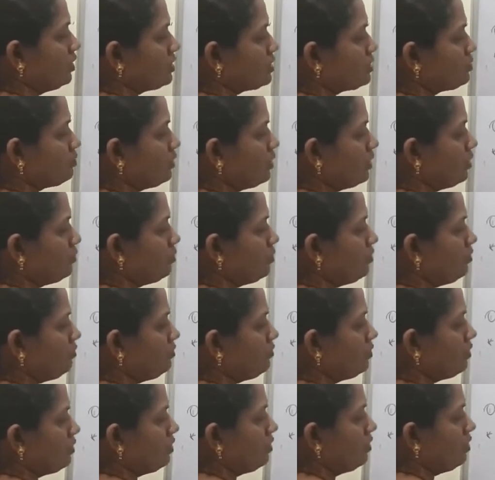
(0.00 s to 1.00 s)
It's made up
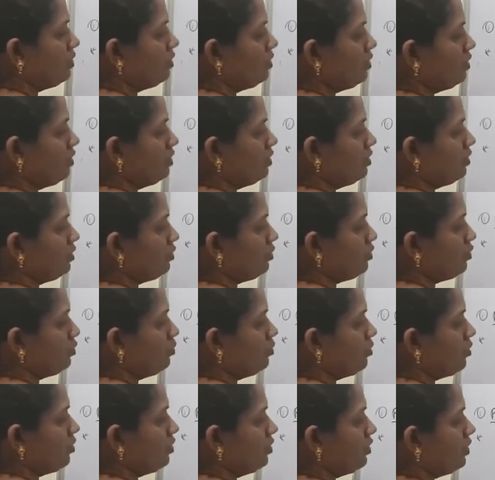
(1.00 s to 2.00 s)
of
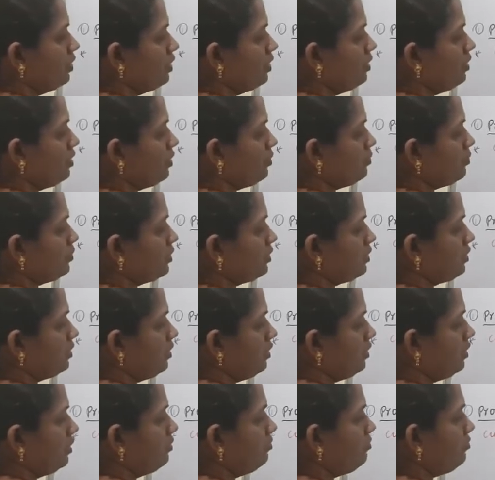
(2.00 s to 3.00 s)
cuboidal
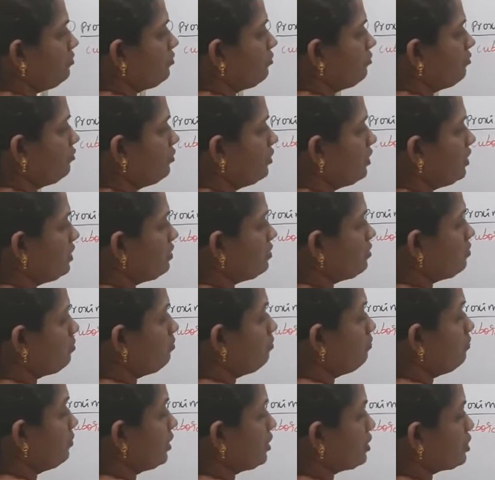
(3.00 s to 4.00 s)
epithelium with
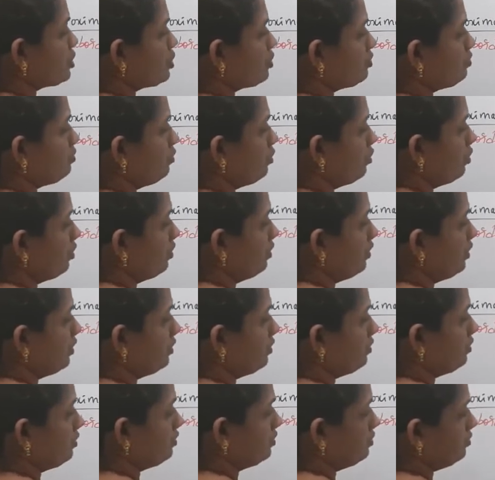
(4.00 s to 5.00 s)
brush
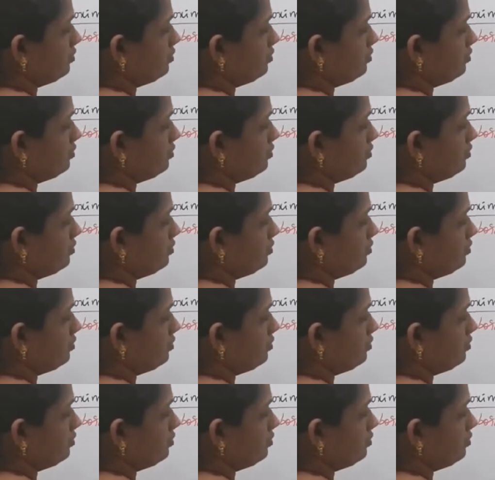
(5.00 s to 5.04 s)
border.